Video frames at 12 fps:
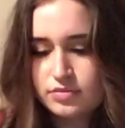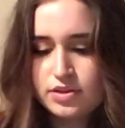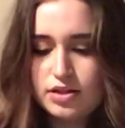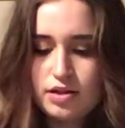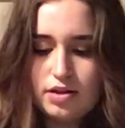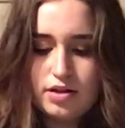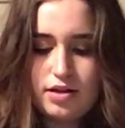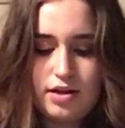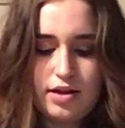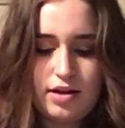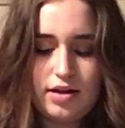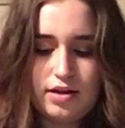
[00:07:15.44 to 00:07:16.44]
turn
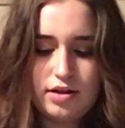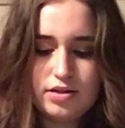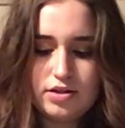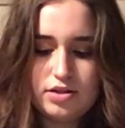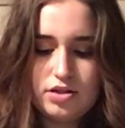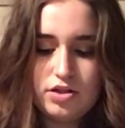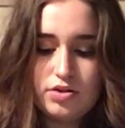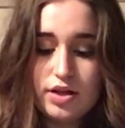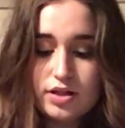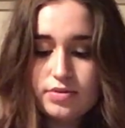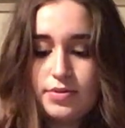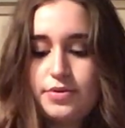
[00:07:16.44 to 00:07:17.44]
and do your
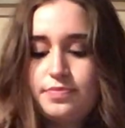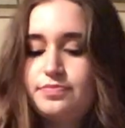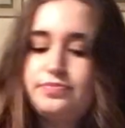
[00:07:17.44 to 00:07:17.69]
next one.